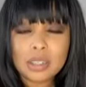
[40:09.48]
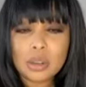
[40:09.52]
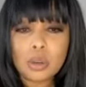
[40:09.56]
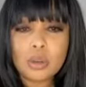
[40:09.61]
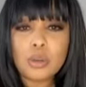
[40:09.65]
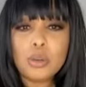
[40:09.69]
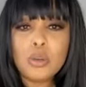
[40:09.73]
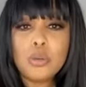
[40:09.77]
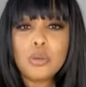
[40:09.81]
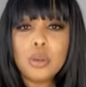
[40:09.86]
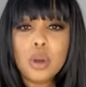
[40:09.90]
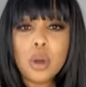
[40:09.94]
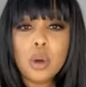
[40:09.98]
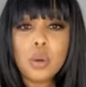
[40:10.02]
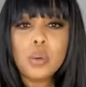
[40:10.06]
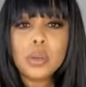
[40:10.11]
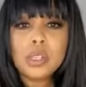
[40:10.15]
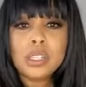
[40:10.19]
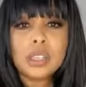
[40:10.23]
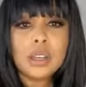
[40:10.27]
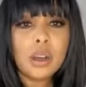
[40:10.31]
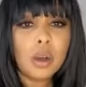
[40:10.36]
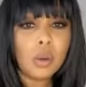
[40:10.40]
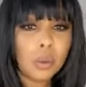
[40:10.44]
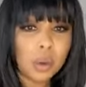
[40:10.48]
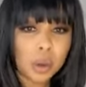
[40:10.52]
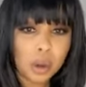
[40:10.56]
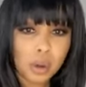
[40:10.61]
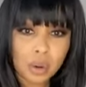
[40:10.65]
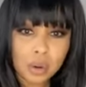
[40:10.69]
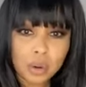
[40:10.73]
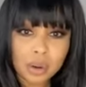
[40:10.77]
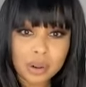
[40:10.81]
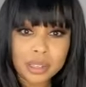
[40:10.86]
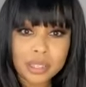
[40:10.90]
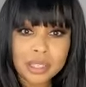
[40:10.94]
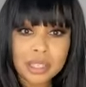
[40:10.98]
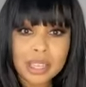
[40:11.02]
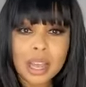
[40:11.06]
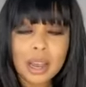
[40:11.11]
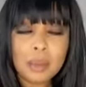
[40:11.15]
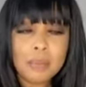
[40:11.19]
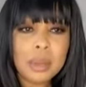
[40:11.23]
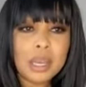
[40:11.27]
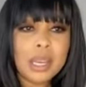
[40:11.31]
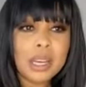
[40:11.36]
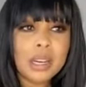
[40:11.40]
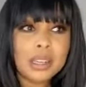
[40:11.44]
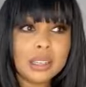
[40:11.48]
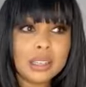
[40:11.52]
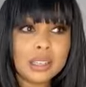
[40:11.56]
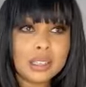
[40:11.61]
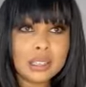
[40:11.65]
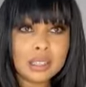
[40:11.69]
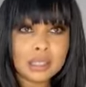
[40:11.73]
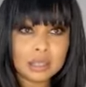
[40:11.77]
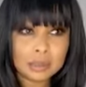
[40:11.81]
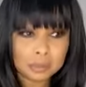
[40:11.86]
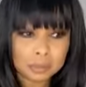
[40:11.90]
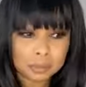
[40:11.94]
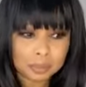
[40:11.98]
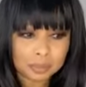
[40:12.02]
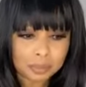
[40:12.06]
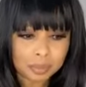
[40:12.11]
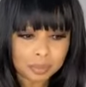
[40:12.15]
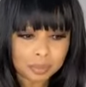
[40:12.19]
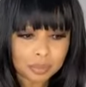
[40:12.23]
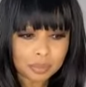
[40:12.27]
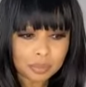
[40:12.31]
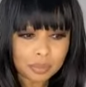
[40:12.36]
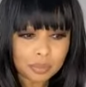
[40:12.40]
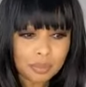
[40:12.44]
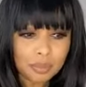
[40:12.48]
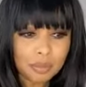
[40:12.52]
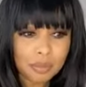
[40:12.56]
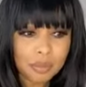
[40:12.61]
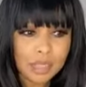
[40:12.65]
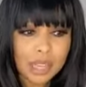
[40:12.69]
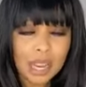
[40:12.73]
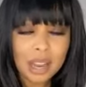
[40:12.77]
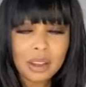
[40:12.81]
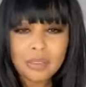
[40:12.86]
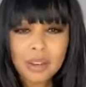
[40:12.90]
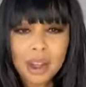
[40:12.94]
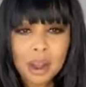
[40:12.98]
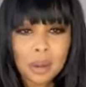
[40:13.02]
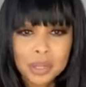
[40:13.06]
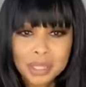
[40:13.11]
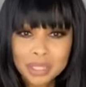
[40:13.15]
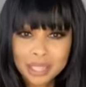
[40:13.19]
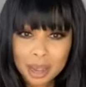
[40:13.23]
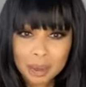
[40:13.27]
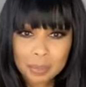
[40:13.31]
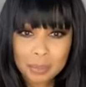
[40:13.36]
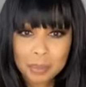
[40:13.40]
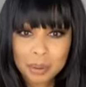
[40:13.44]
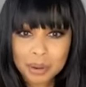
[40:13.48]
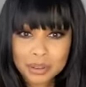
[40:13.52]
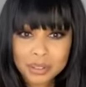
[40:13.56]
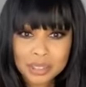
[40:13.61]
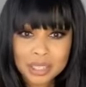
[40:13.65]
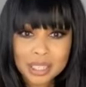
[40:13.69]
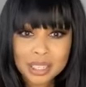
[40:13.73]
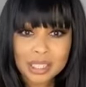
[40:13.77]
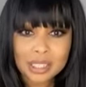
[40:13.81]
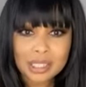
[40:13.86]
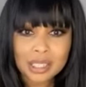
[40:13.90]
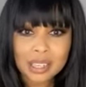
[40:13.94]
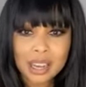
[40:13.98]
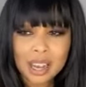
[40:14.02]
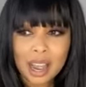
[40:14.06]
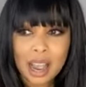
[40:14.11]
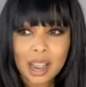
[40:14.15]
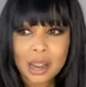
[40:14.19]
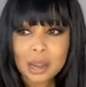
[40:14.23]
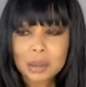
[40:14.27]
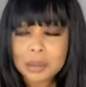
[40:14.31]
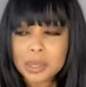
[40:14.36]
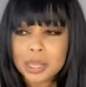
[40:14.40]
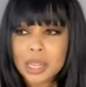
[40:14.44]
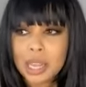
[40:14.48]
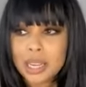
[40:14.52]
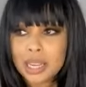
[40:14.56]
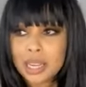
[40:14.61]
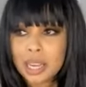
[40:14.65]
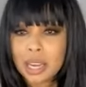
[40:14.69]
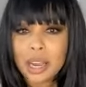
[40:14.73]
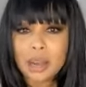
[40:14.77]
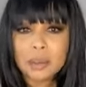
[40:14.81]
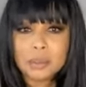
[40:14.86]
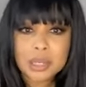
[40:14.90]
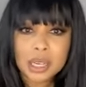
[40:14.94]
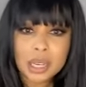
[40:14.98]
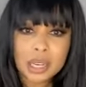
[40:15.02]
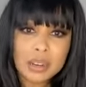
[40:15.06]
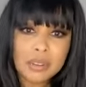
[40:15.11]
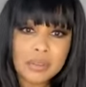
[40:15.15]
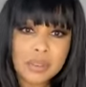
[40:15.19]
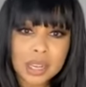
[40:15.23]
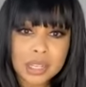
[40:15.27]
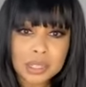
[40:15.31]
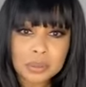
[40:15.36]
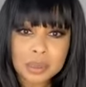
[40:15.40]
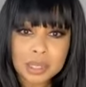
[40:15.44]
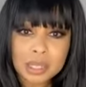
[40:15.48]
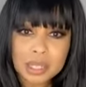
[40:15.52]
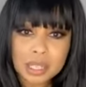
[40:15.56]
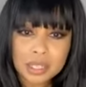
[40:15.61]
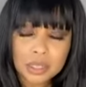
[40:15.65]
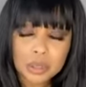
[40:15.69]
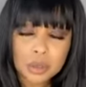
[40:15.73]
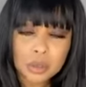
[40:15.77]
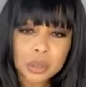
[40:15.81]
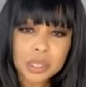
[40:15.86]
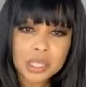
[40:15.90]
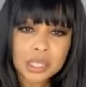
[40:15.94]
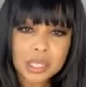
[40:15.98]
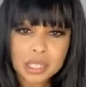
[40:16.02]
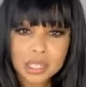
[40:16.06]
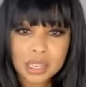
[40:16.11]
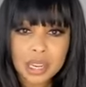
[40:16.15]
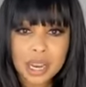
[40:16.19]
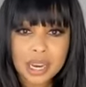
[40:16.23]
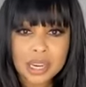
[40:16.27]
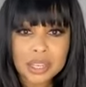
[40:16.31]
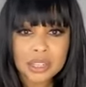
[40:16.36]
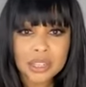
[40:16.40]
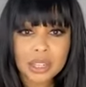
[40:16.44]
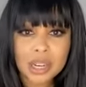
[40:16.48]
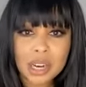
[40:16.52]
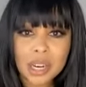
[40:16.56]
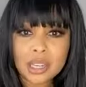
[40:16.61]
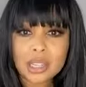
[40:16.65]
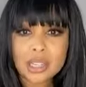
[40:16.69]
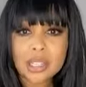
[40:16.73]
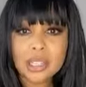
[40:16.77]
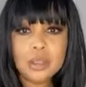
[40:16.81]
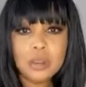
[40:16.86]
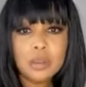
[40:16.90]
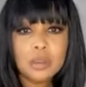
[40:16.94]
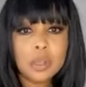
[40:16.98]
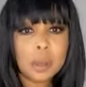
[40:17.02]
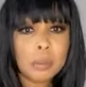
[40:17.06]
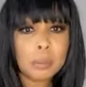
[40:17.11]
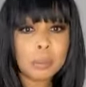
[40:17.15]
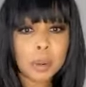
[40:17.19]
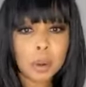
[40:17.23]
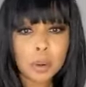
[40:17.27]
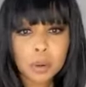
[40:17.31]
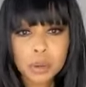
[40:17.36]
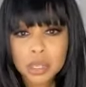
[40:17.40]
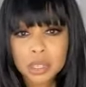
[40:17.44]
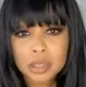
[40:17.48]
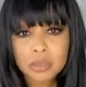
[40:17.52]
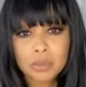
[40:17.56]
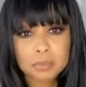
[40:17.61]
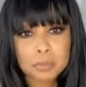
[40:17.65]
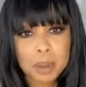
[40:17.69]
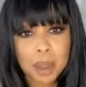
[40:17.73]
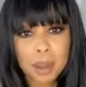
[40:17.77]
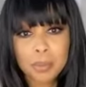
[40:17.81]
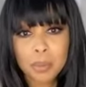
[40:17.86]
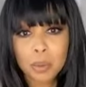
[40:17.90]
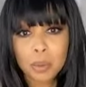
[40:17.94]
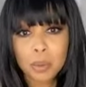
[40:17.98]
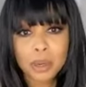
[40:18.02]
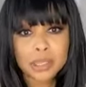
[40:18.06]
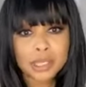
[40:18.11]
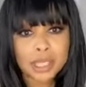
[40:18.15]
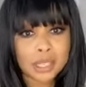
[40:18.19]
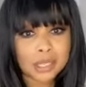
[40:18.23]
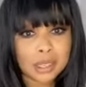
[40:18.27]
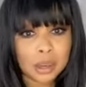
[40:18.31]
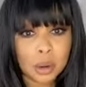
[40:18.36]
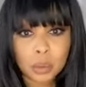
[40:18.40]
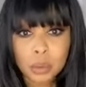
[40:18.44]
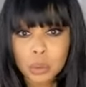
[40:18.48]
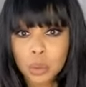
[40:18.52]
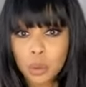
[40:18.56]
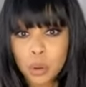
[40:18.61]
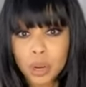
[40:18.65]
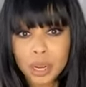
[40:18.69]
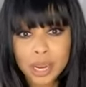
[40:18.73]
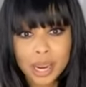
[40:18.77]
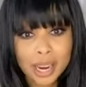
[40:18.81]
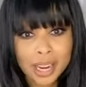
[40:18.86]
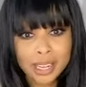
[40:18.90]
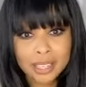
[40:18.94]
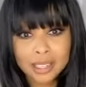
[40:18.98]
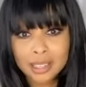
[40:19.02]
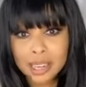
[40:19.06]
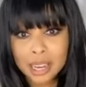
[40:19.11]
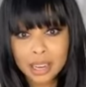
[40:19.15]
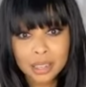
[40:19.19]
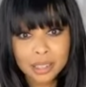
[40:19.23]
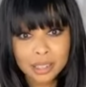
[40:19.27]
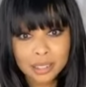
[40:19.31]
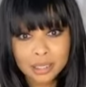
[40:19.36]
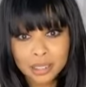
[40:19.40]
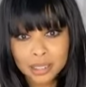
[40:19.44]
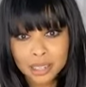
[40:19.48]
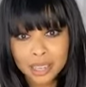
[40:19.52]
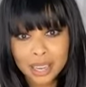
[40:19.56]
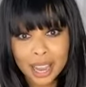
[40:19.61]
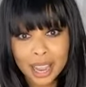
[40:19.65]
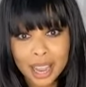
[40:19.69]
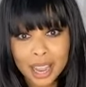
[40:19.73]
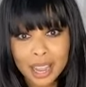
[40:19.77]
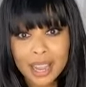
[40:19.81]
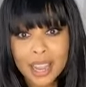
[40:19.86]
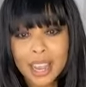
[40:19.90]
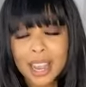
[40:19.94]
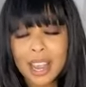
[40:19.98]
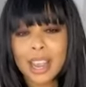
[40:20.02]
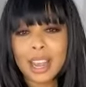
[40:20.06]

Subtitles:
so you know what's going on. Because if I was that person, I could be like, yeah, I'm taking investments. Let's do a syndication. I can send you some bogus paperwork that no lawyer has taken a look at,